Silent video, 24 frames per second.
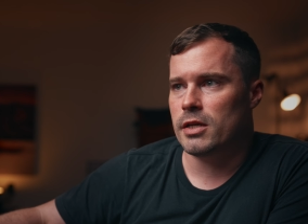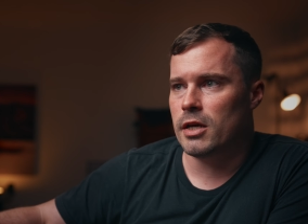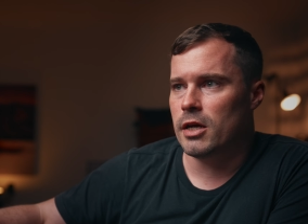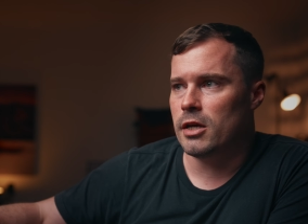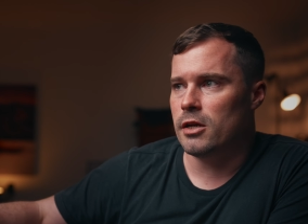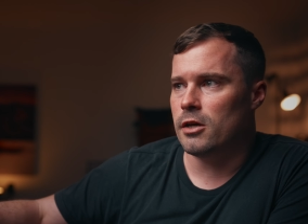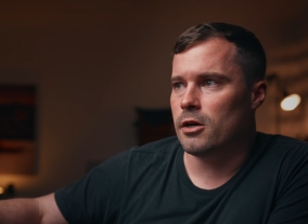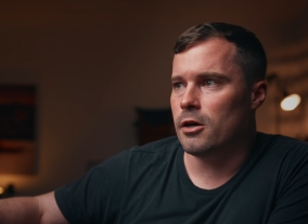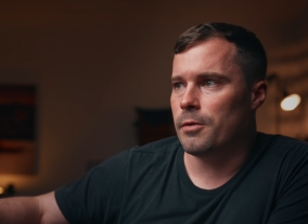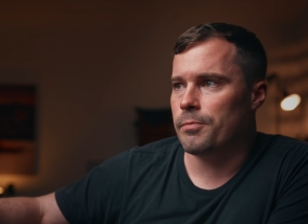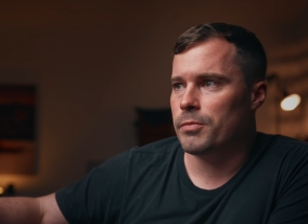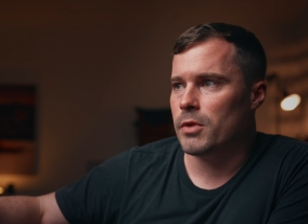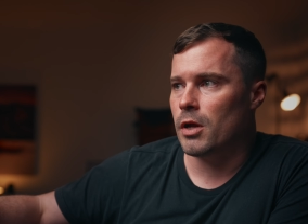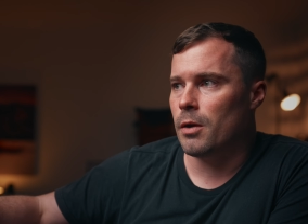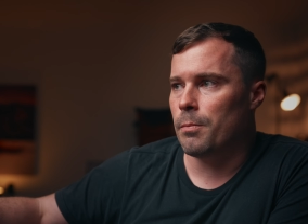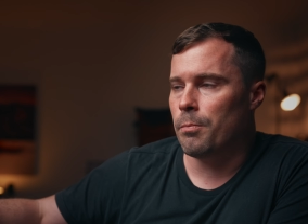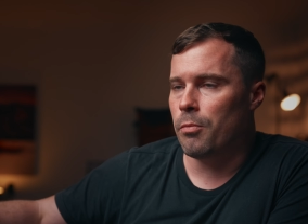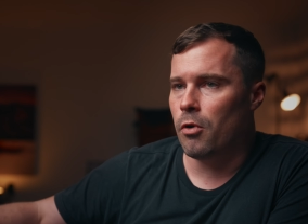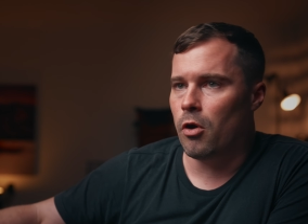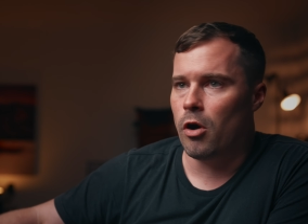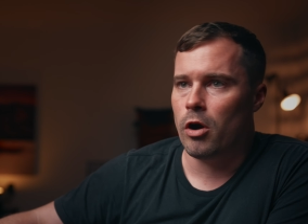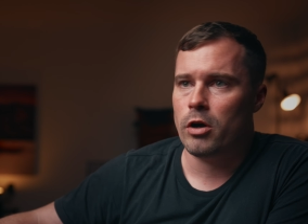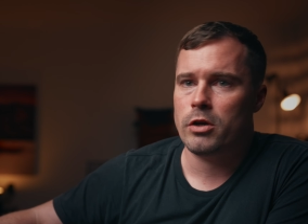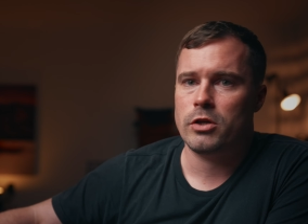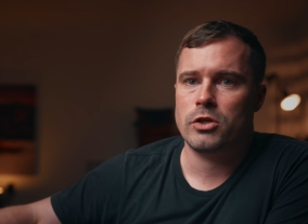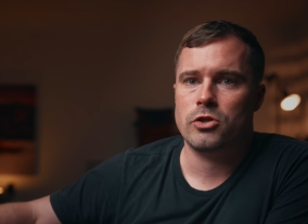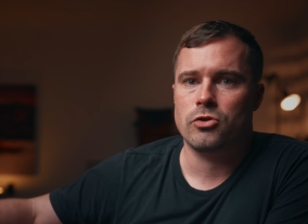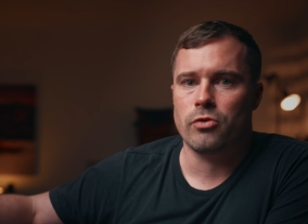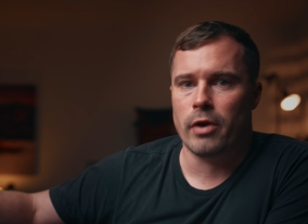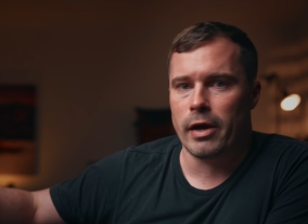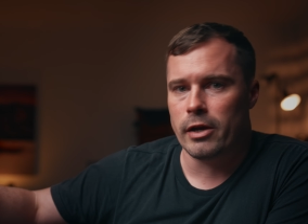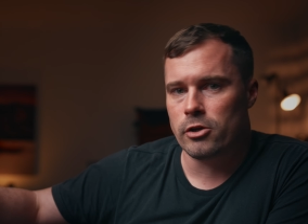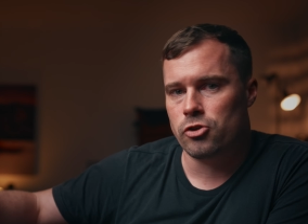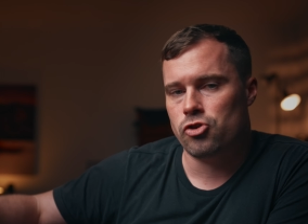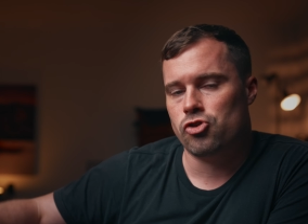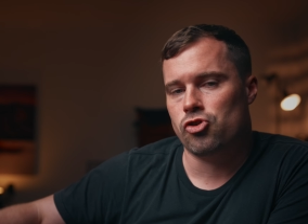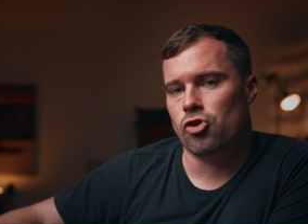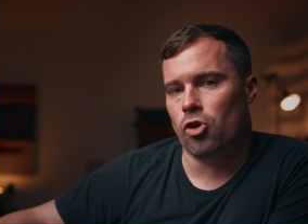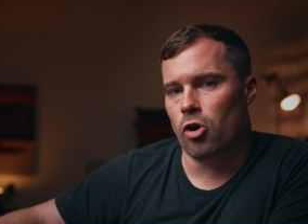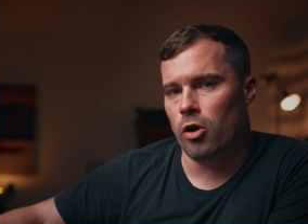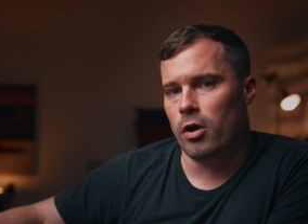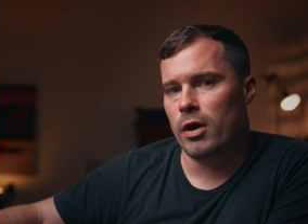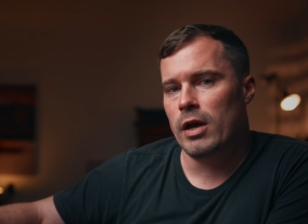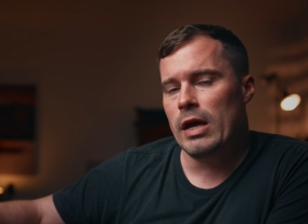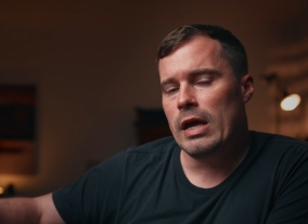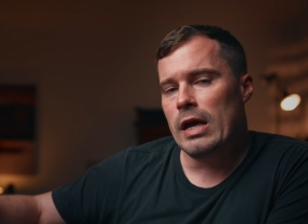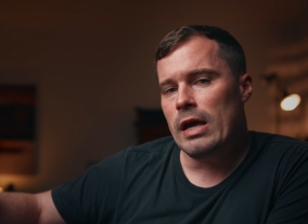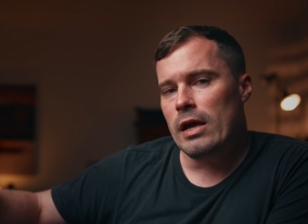in a blog to
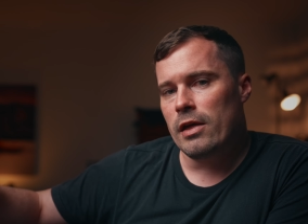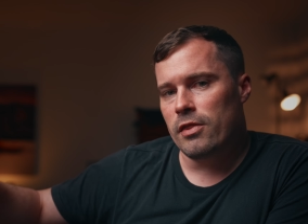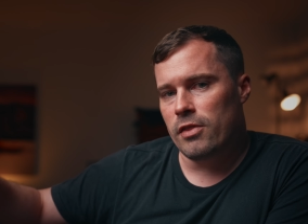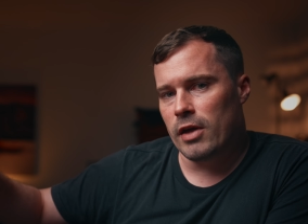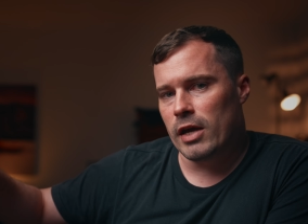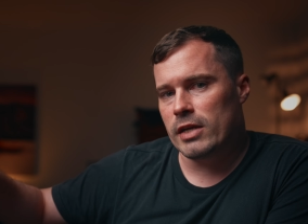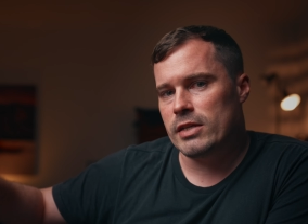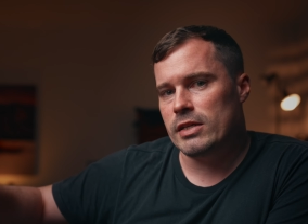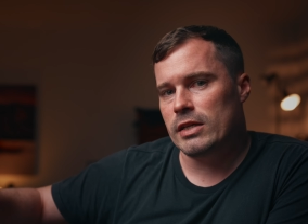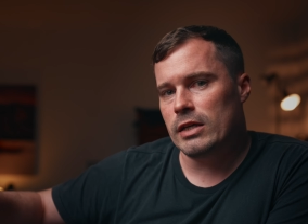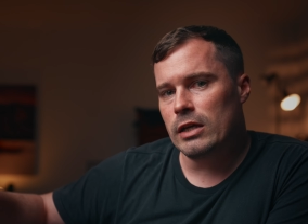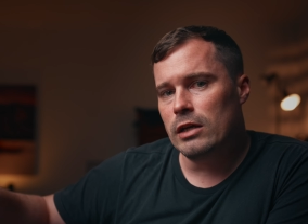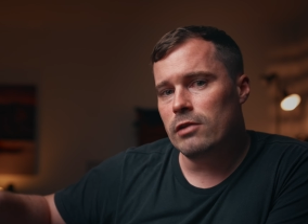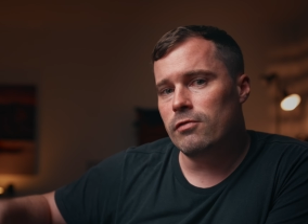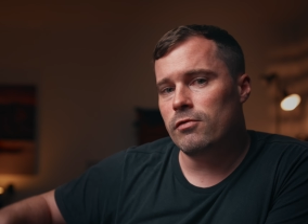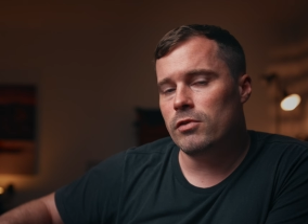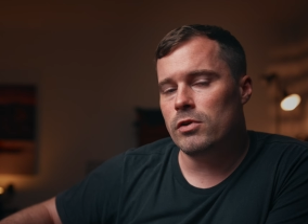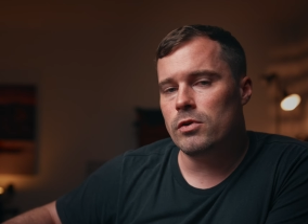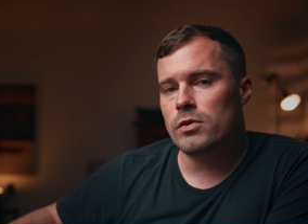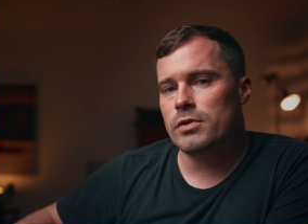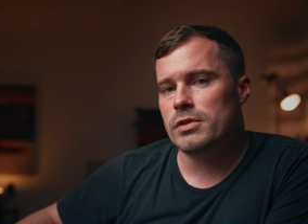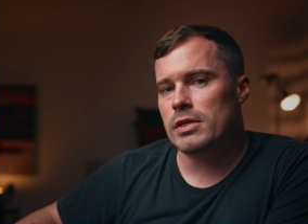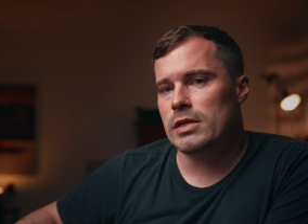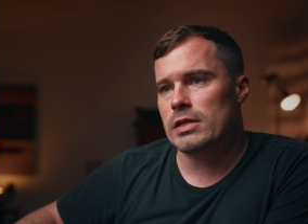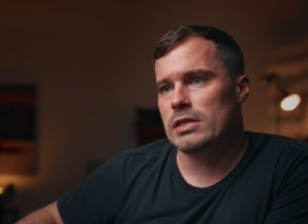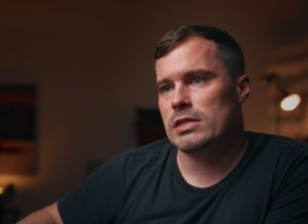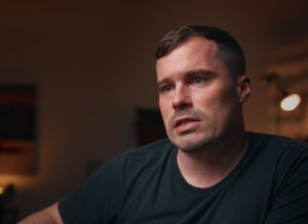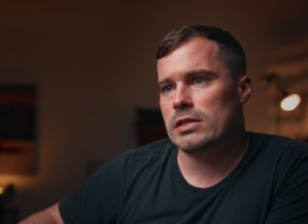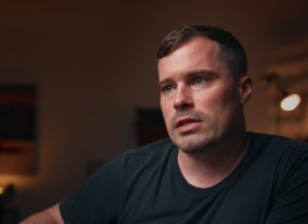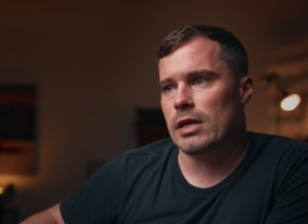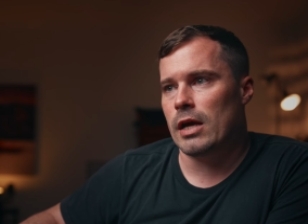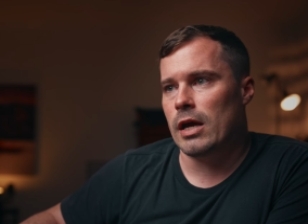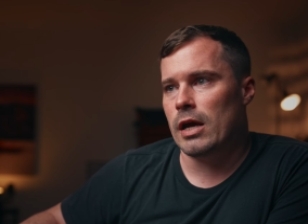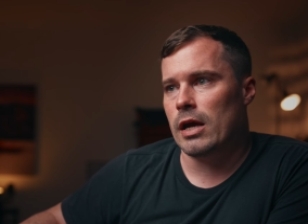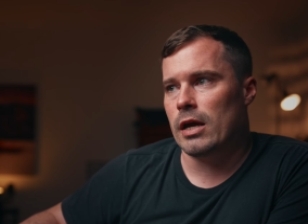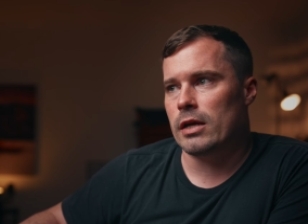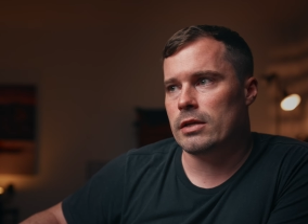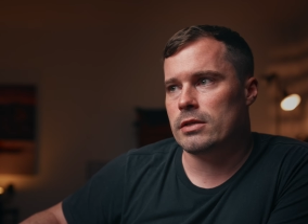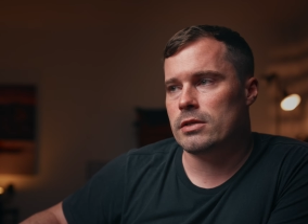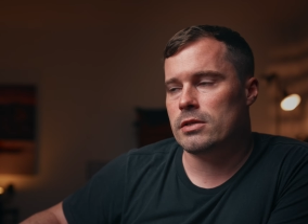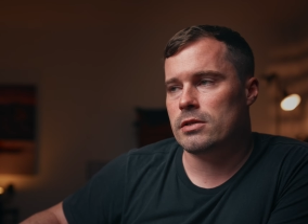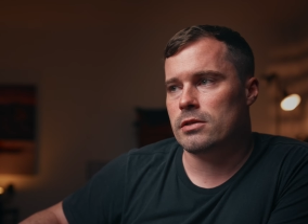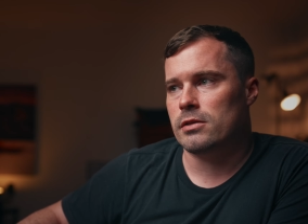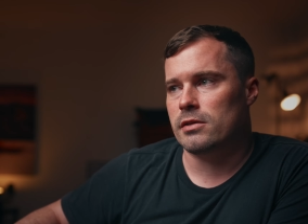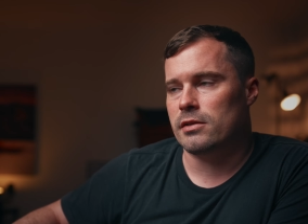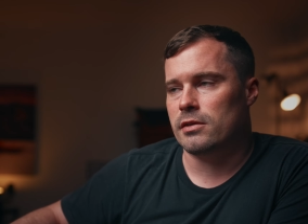ensure that even users that